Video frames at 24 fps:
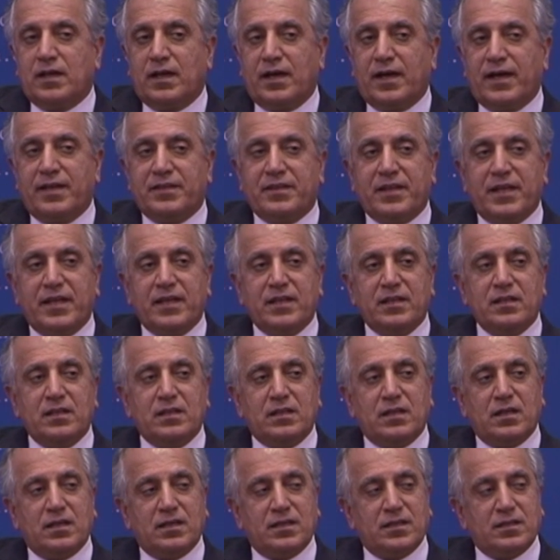And
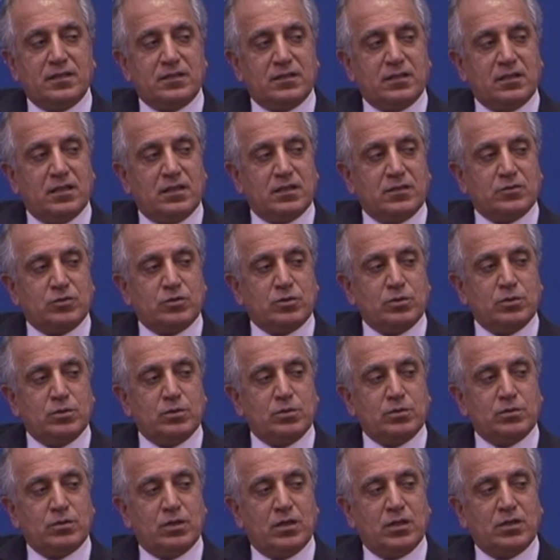then
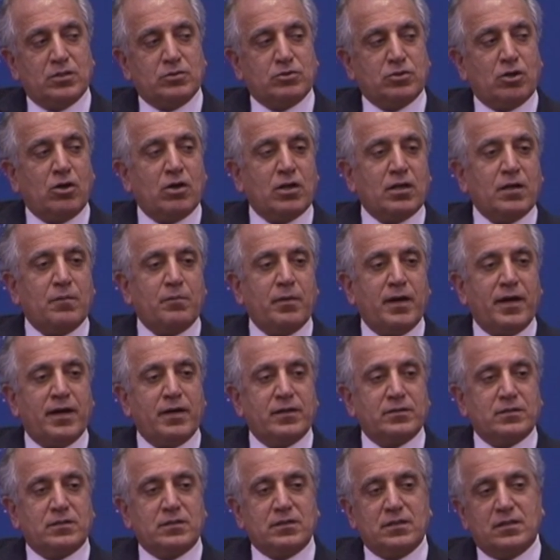to talk
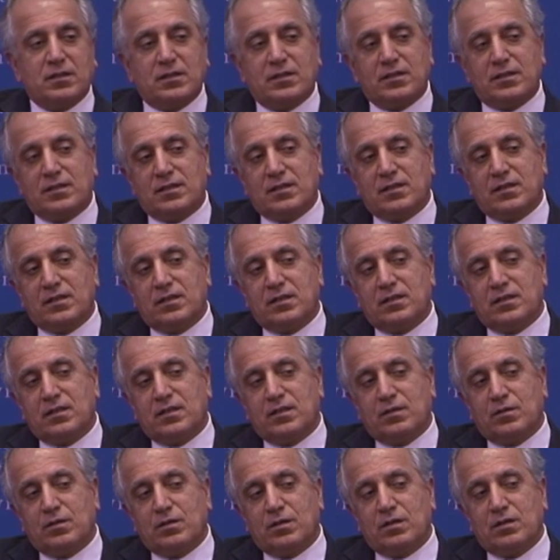about
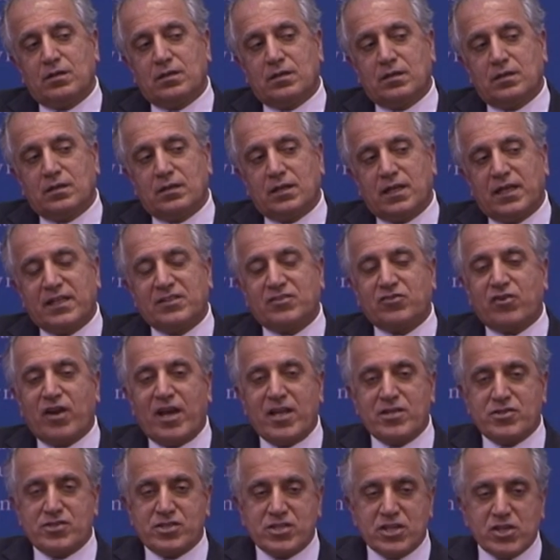a
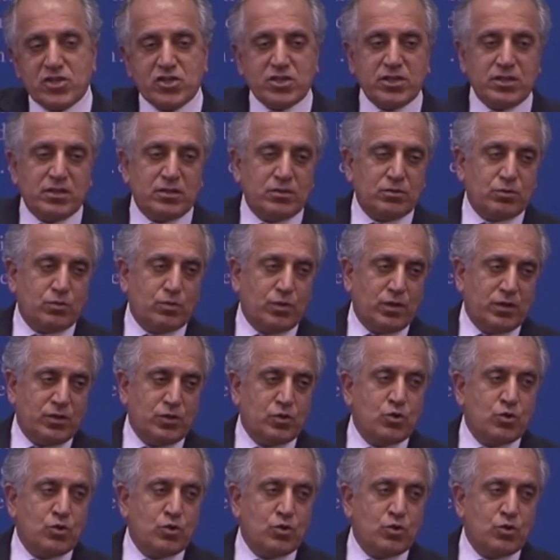transition to a